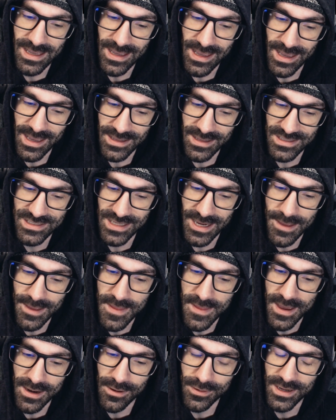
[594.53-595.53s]
and say
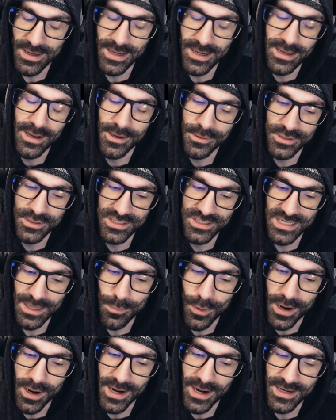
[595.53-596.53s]
that, okay, I understand
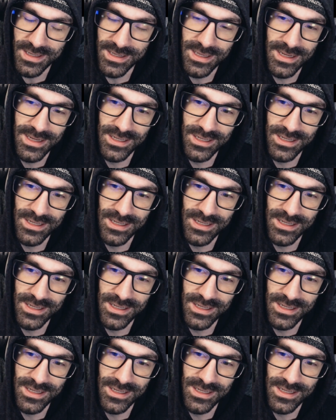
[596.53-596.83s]
why I didn't get